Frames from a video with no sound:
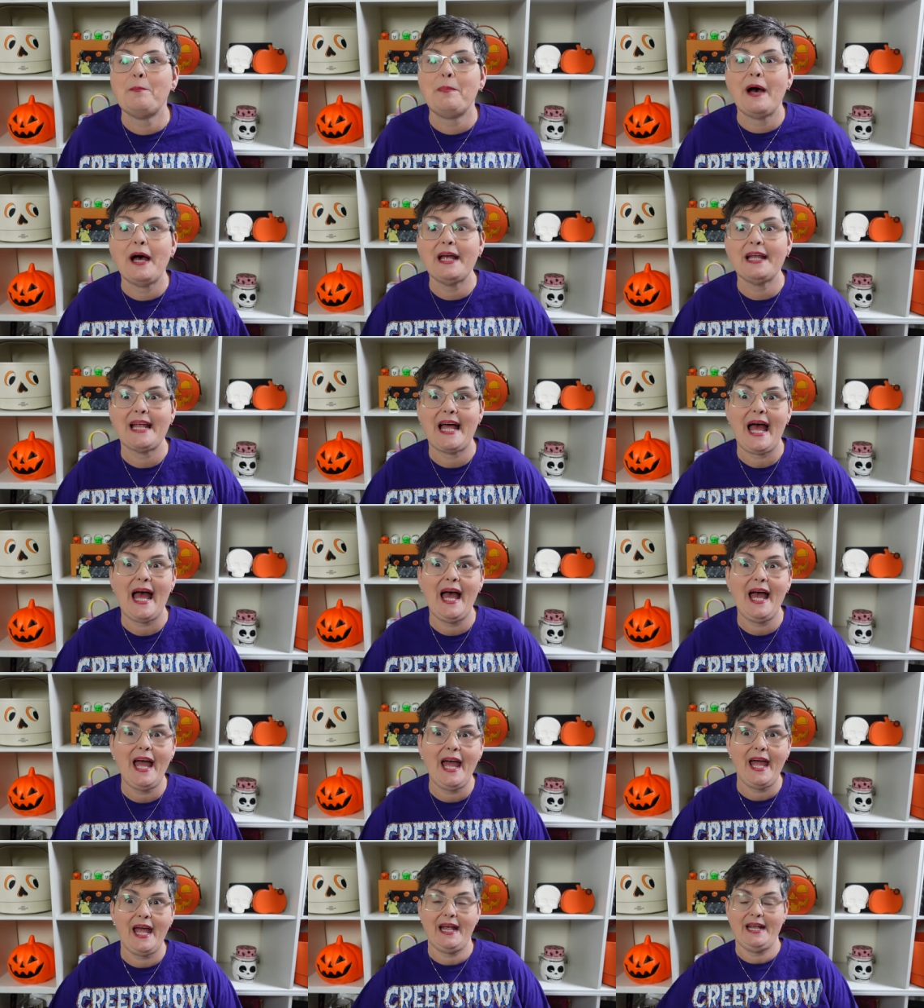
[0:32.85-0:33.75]
But
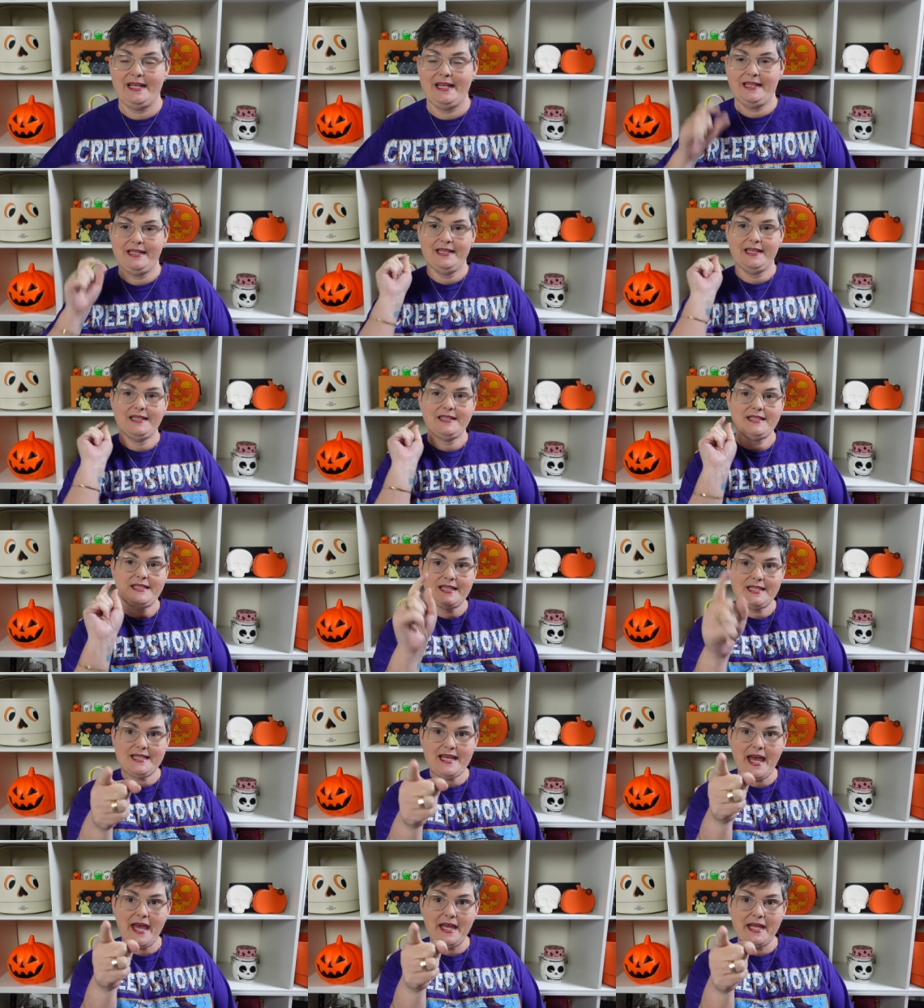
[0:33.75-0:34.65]
hey,
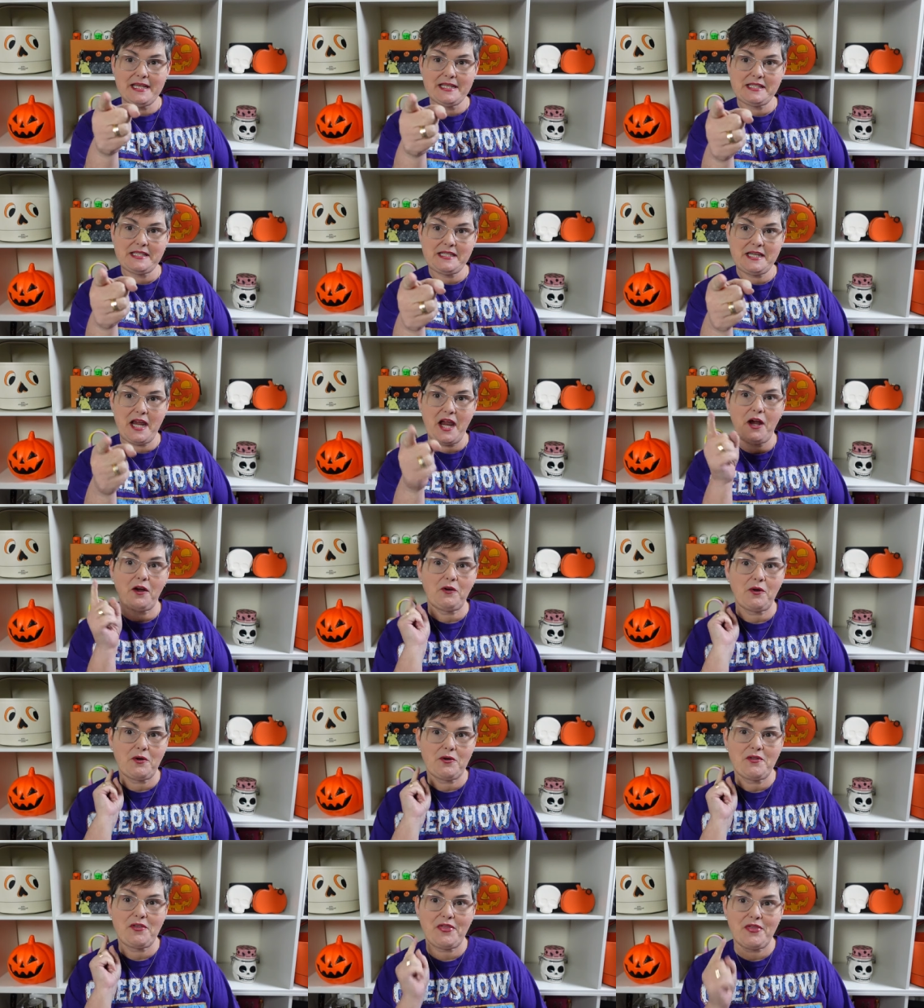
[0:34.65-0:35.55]
today is
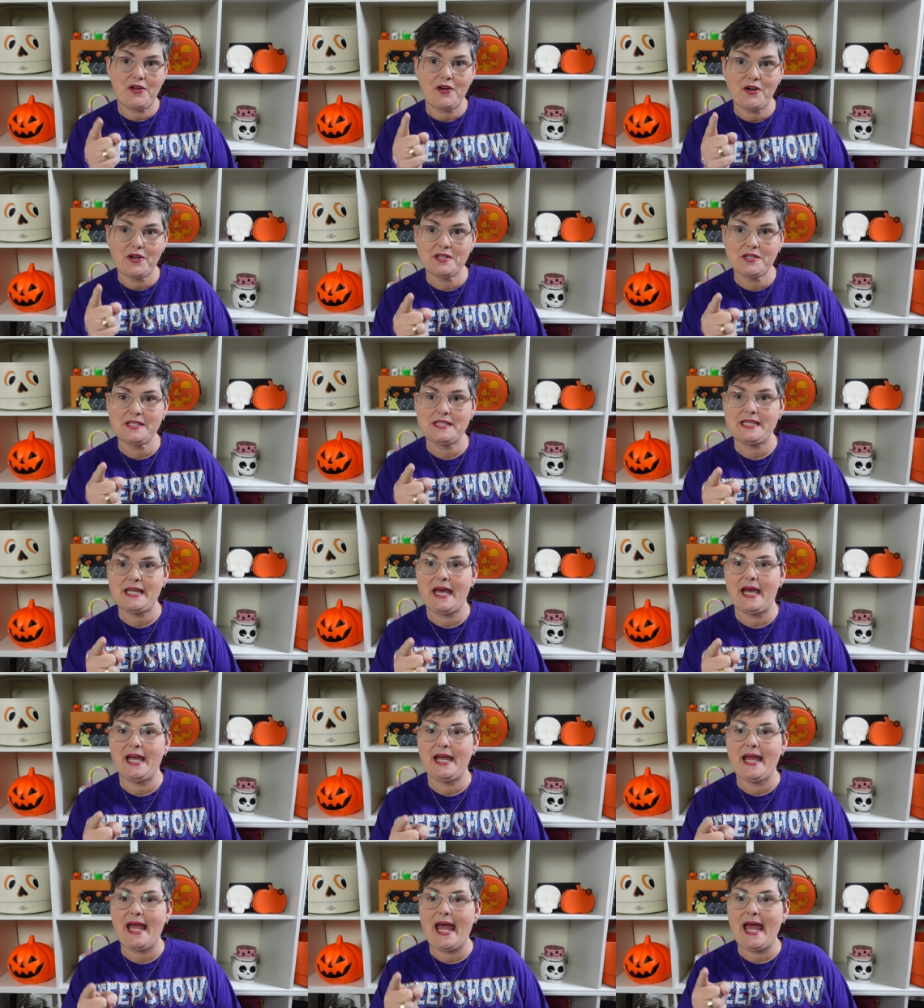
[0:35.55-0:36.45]
Terror
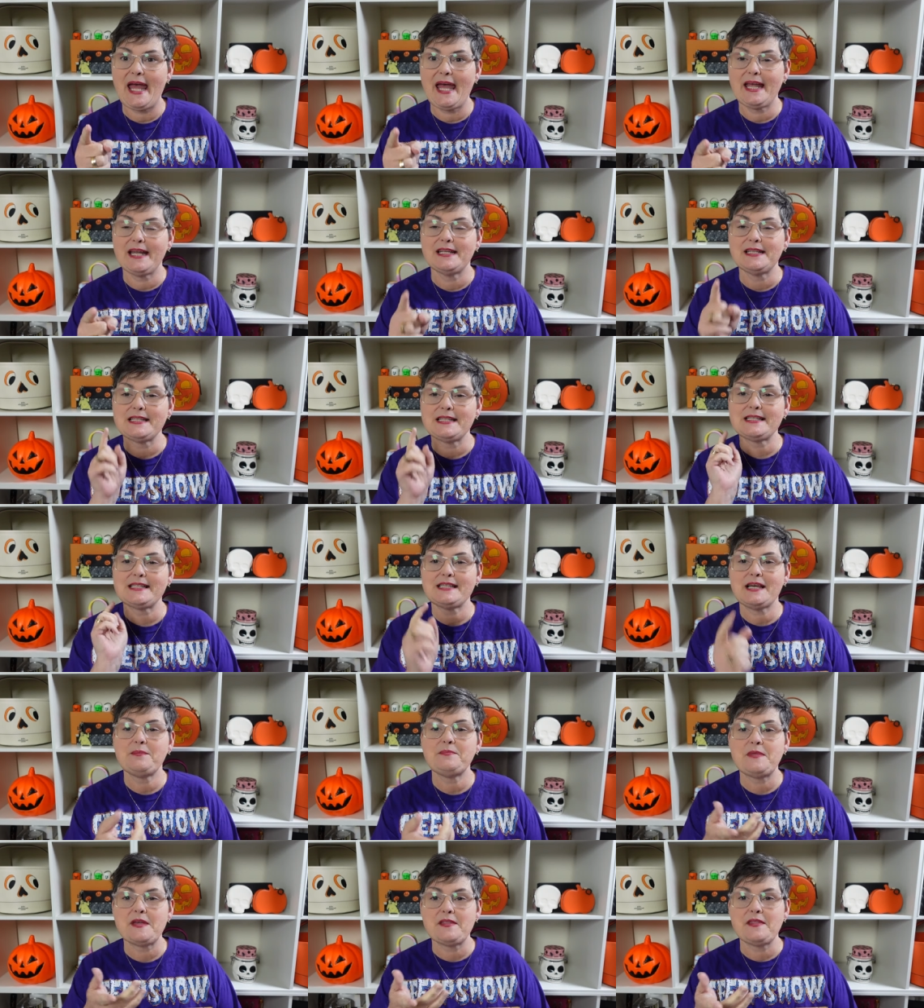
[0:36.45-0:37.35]
Thursday, and it is
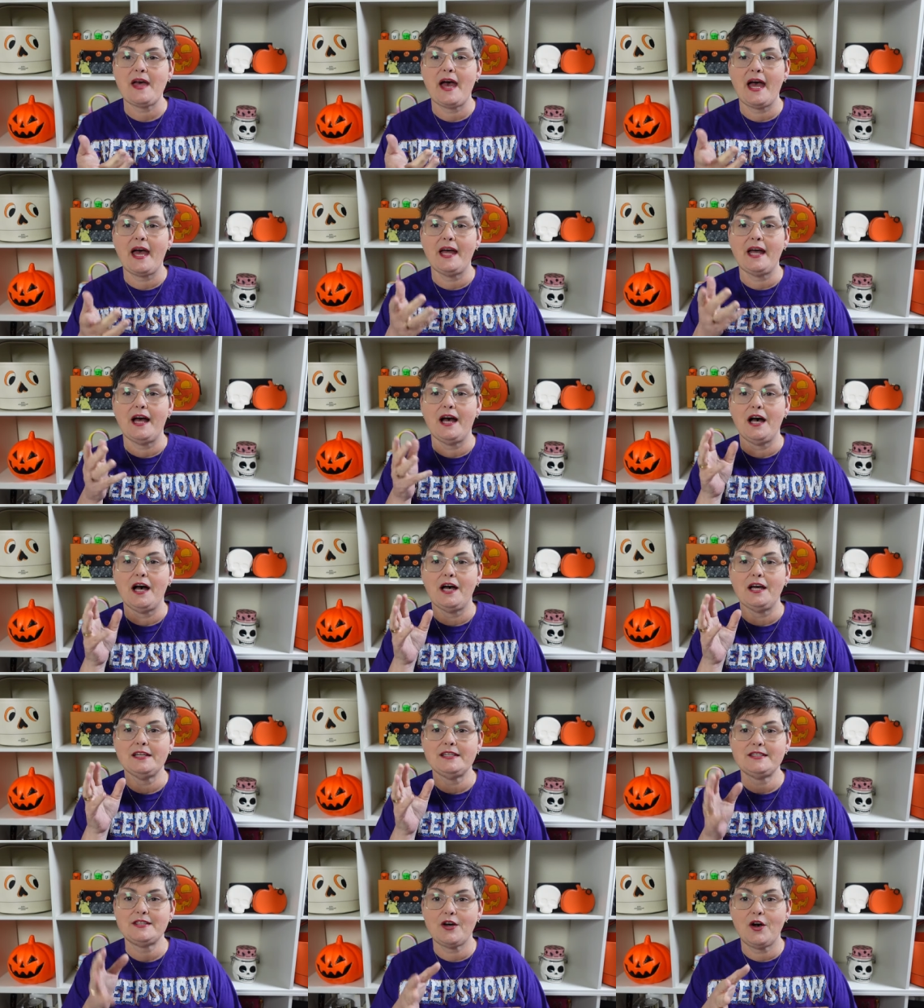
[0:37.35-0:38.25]
something
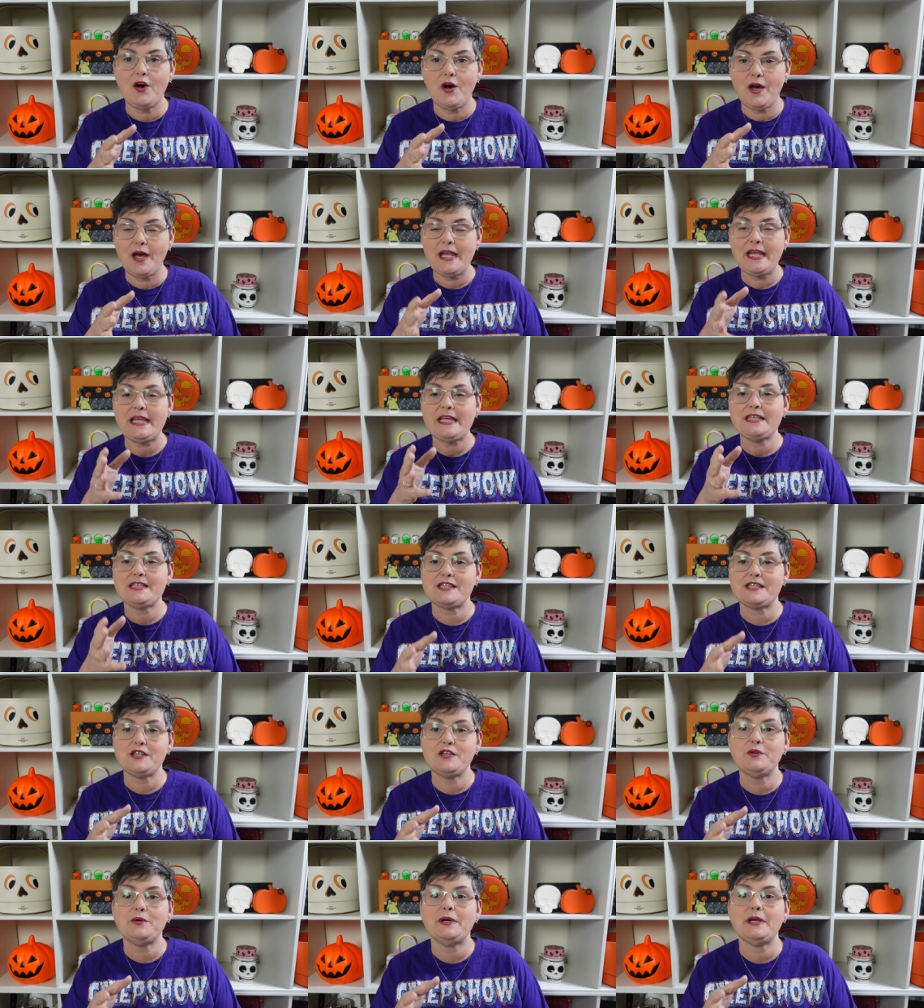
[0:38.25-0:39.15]
that Dawn is
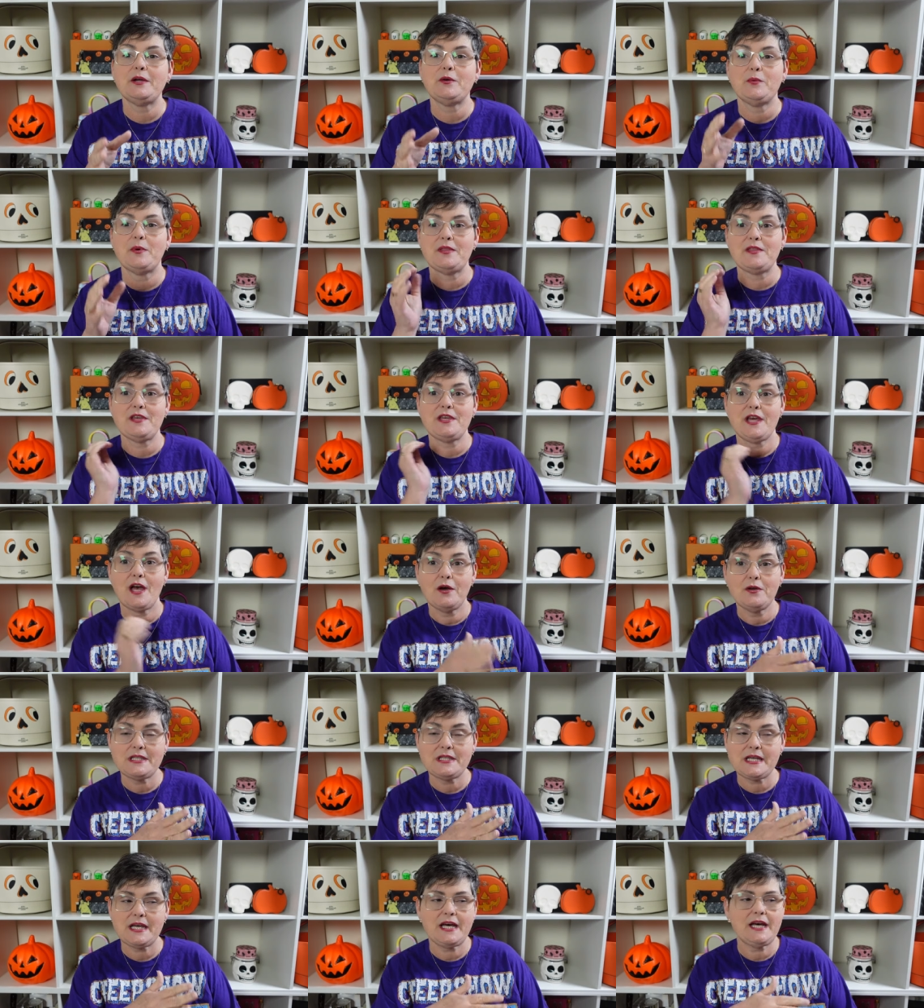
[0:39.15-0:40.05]
doing with
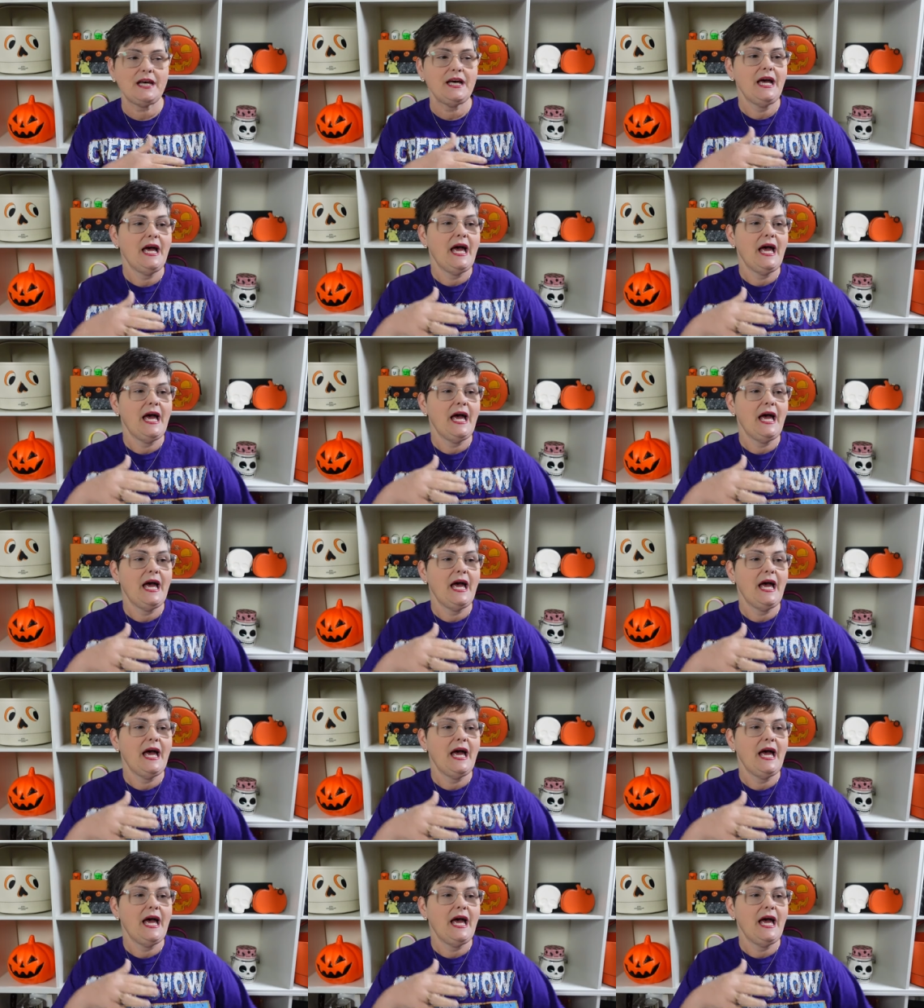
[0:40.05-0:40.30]
Yota,